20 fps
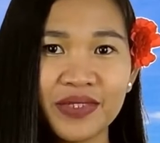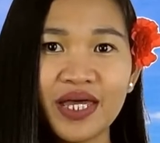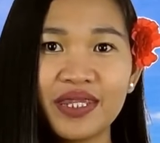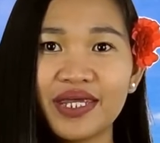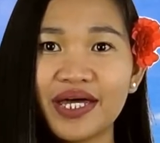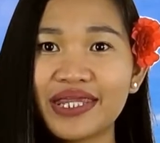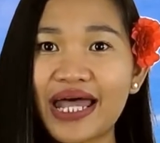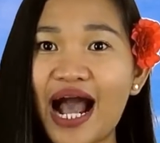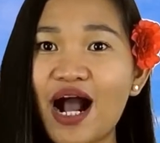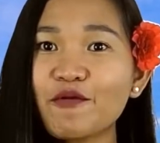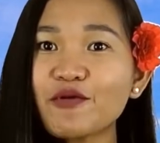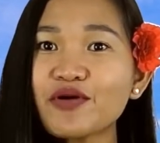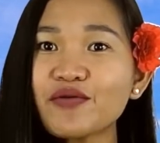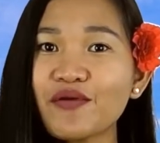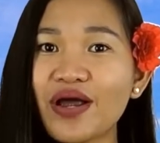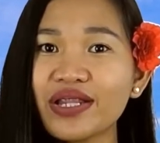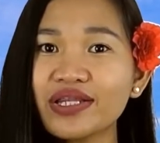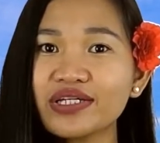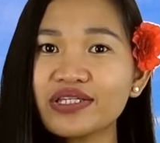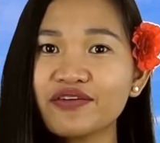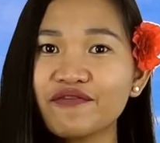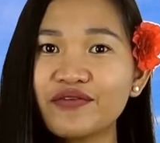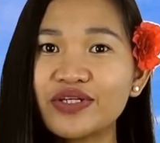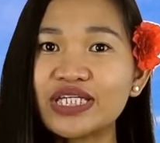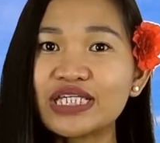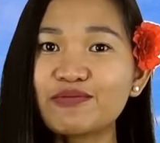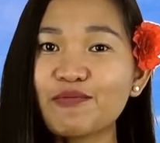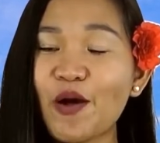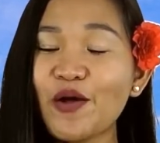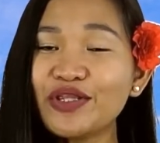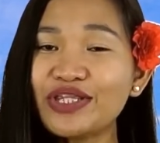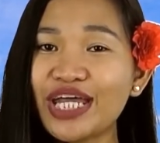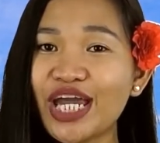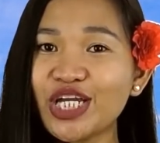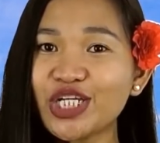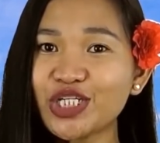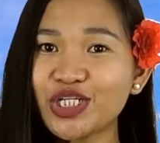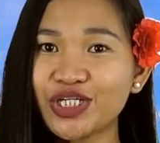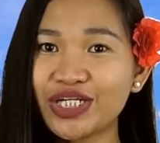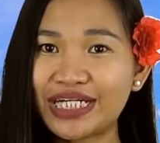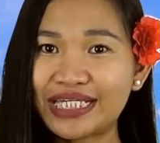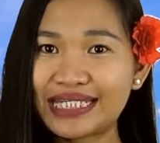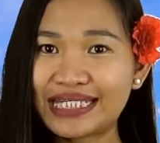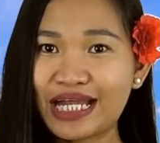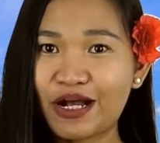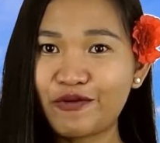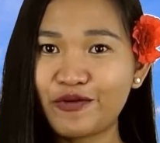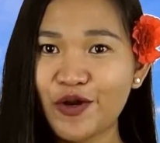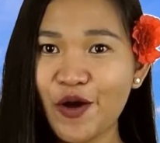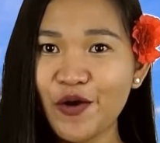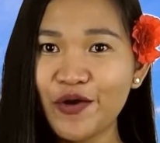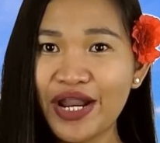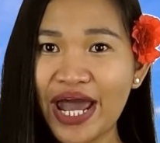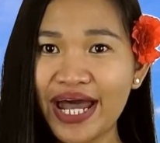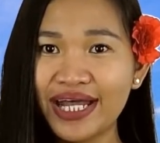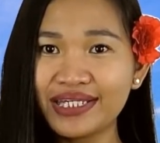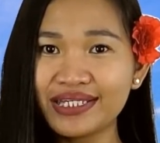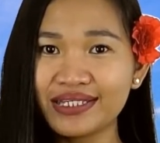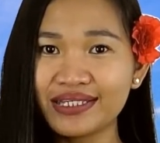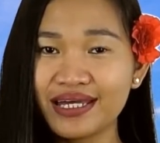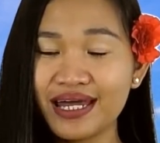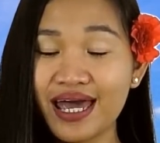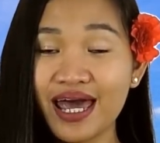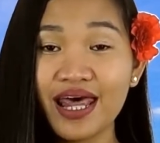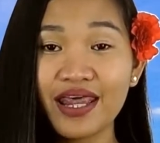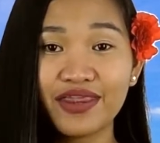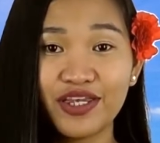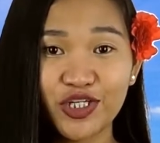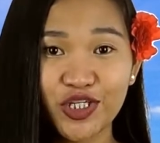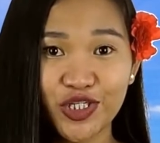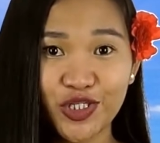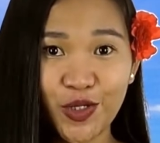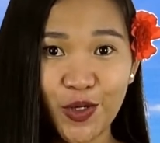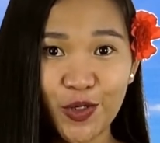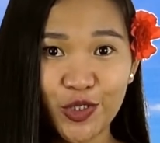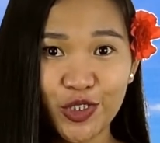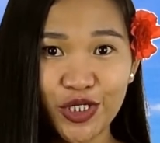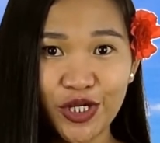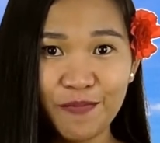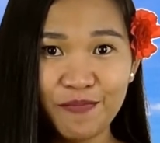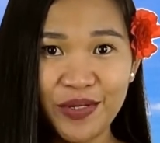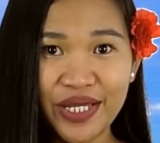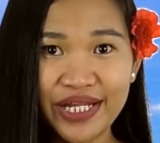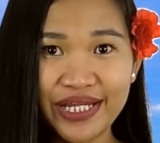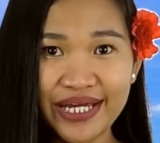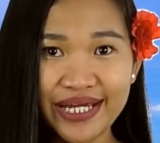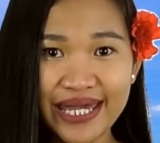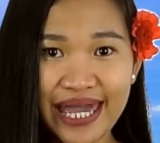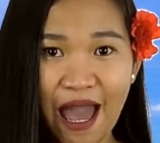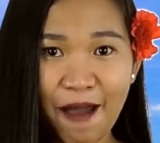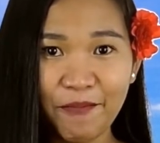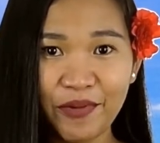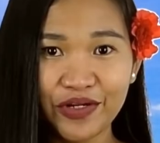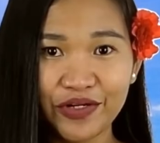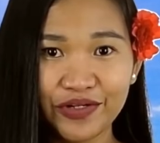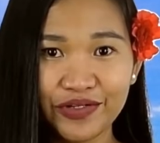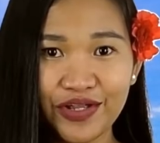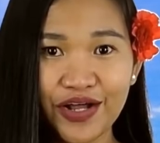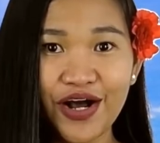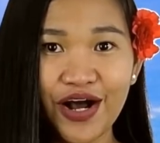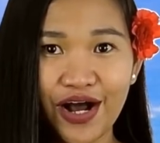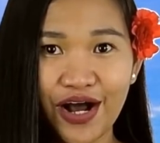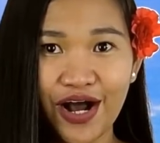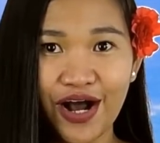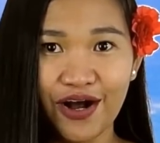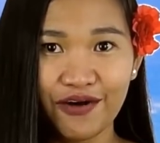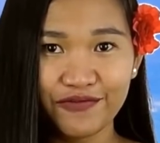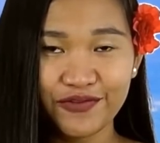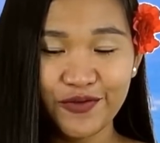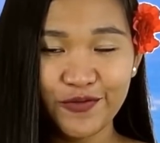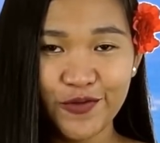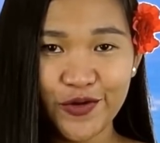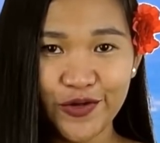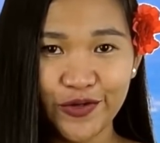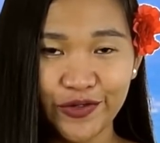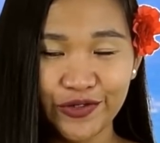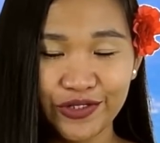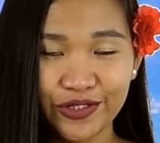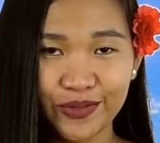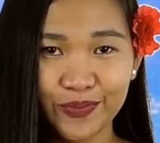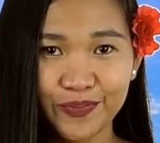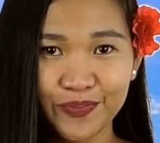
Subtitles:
that our relatively small nation is now known as the social media capital of the world.